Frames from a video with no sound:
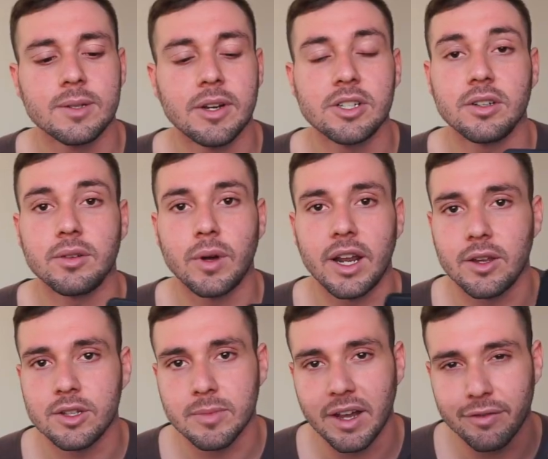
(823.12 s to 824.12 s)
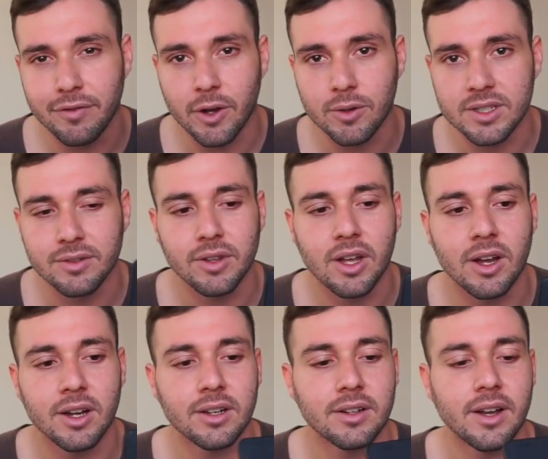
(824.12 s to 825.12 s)
especially when I use my phone to
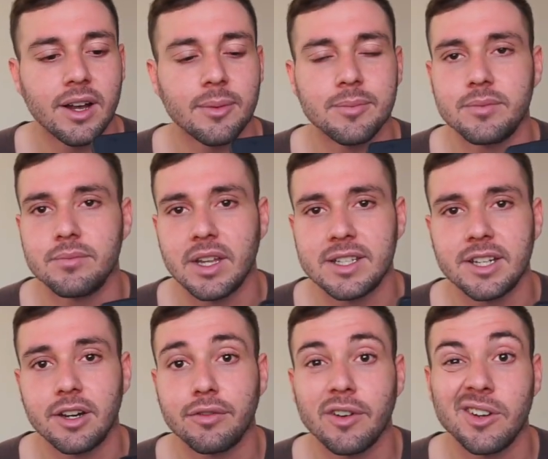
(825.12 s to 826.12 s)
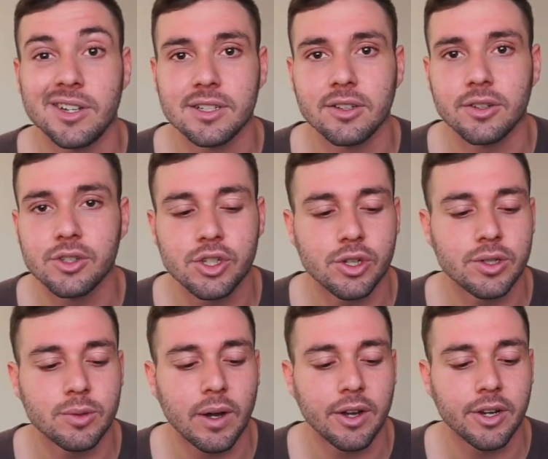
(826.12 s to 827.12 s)
vlog. Let's say your phone needs a little
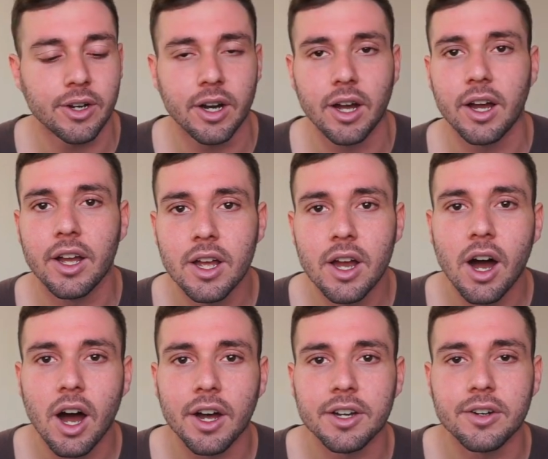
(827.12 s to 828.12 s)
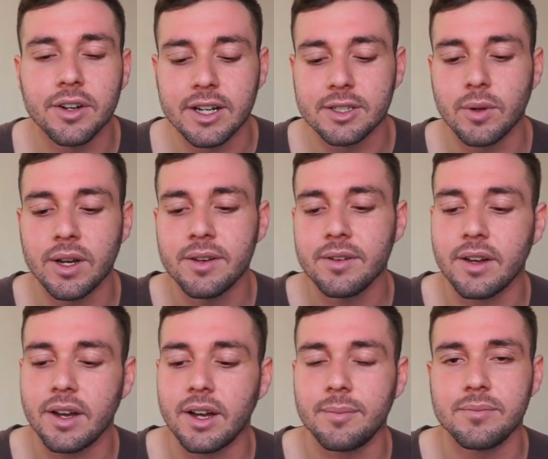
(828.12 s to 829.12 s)
juice while you're on to your next one.
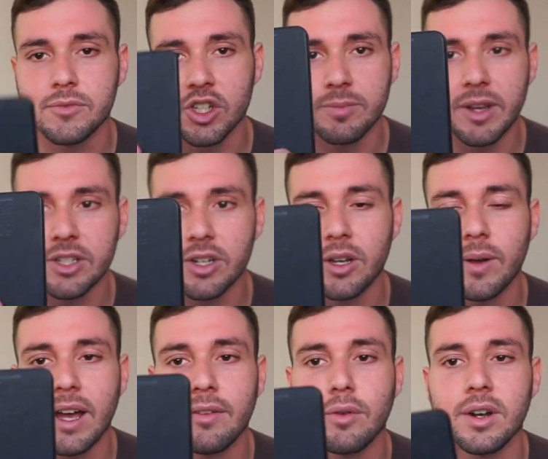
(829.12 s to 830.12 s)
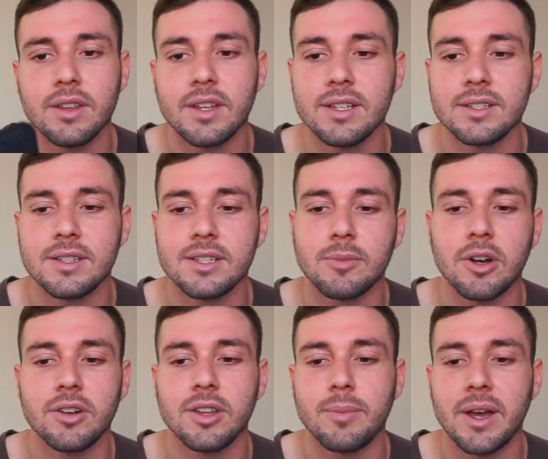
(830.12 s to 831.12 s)
Just make sure you have one of these. The
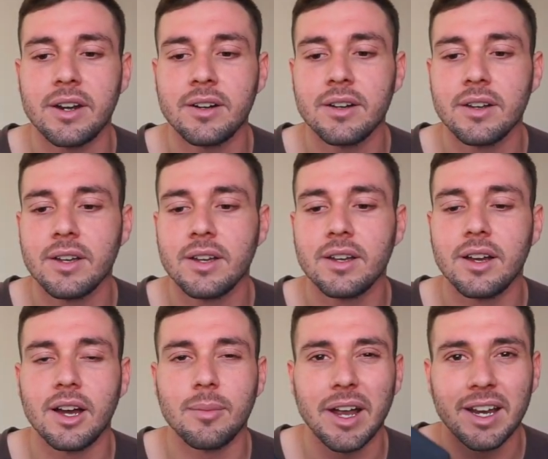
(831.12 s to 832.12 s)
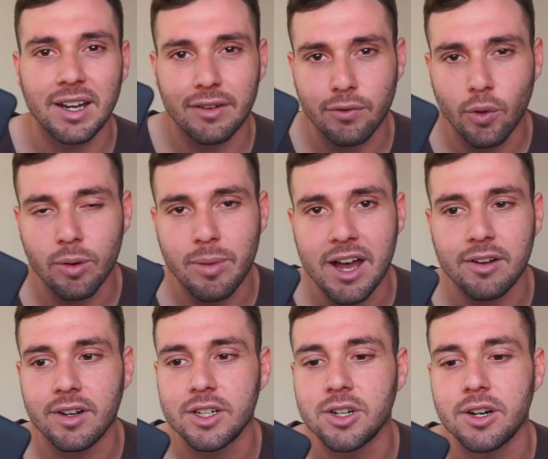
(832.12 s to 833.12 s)
smaller, the better. I can get 4
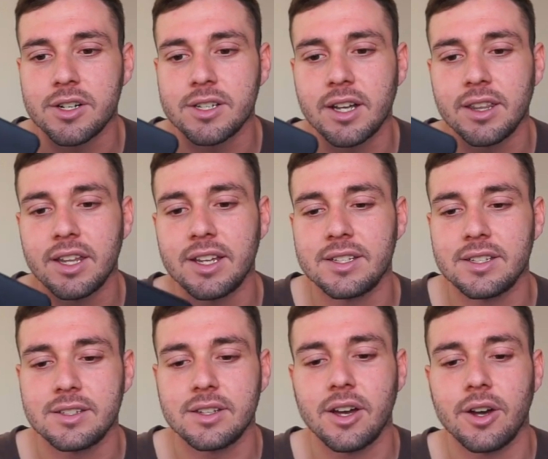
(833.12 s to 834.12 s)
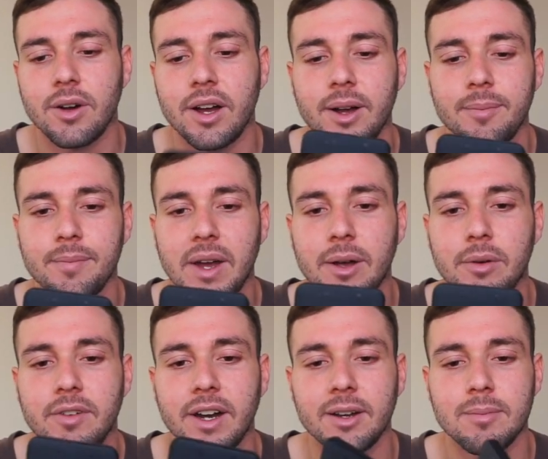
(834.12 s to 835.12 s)
battery chargers on this, so I
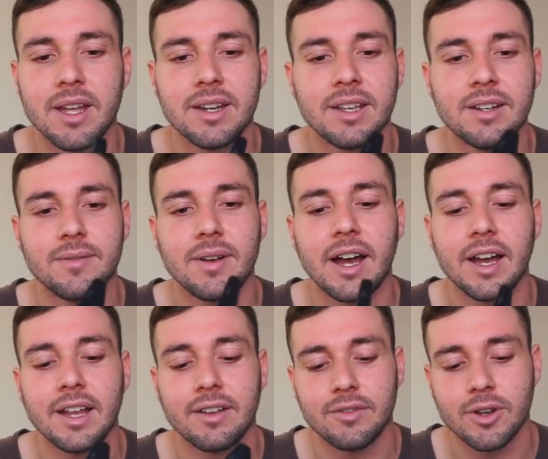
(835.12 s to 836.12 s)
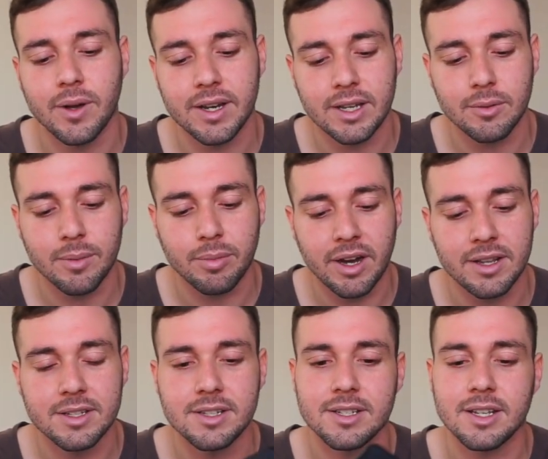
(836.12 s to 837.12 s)
would recommend it. I have no idea what brand
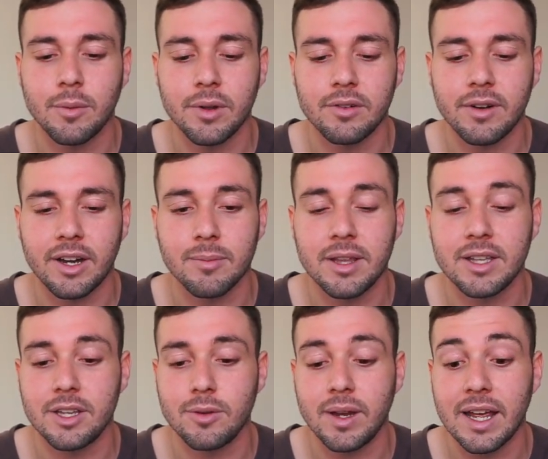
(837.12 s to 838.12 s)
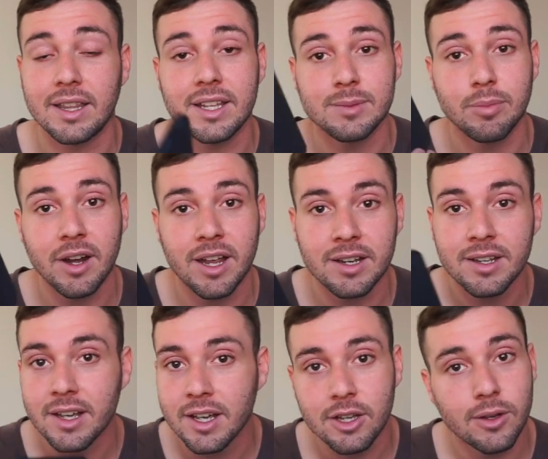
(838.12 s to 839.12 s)
this is. I wouldn't recommend that you get this brand.
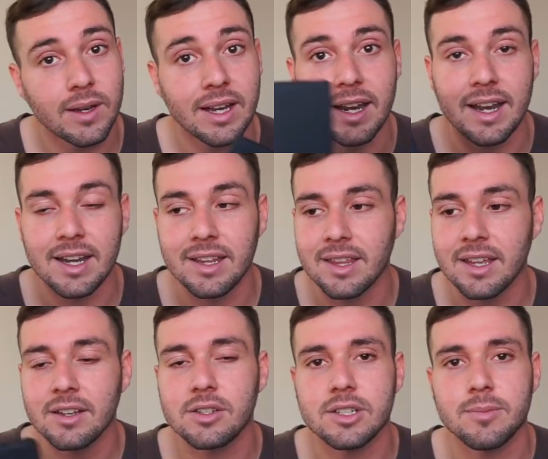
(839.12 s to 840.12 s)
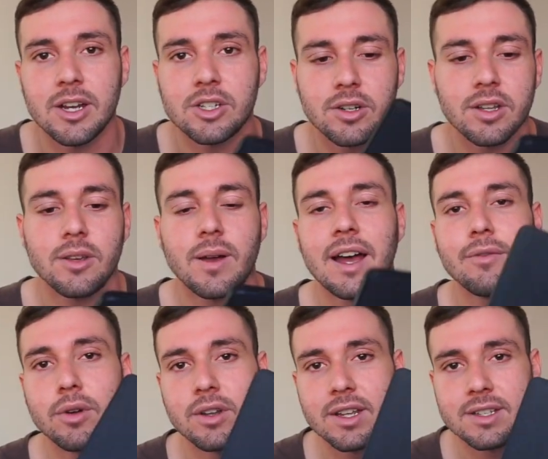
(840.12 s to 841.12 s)
You can get anything. Just make sure that you have
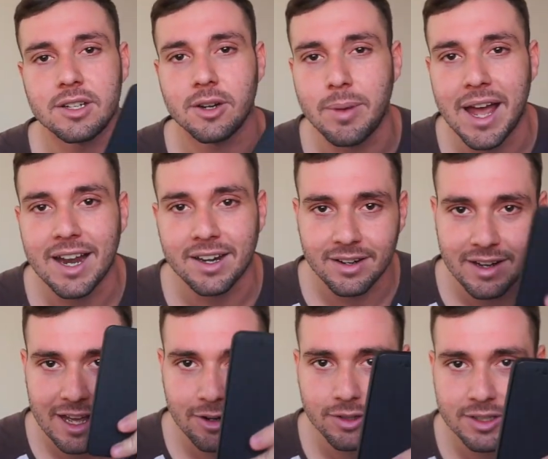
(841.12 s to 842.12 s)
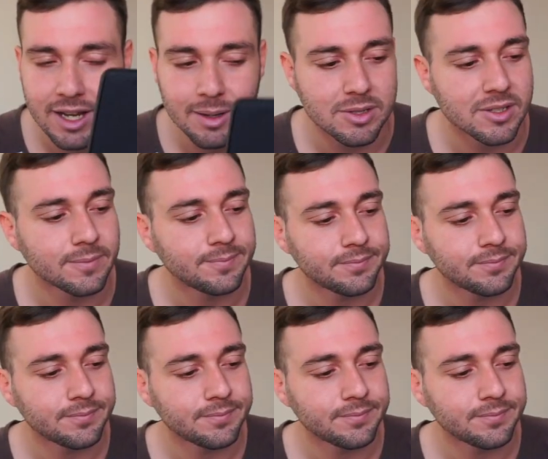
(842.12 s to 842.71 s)
one of these in your pack at all times.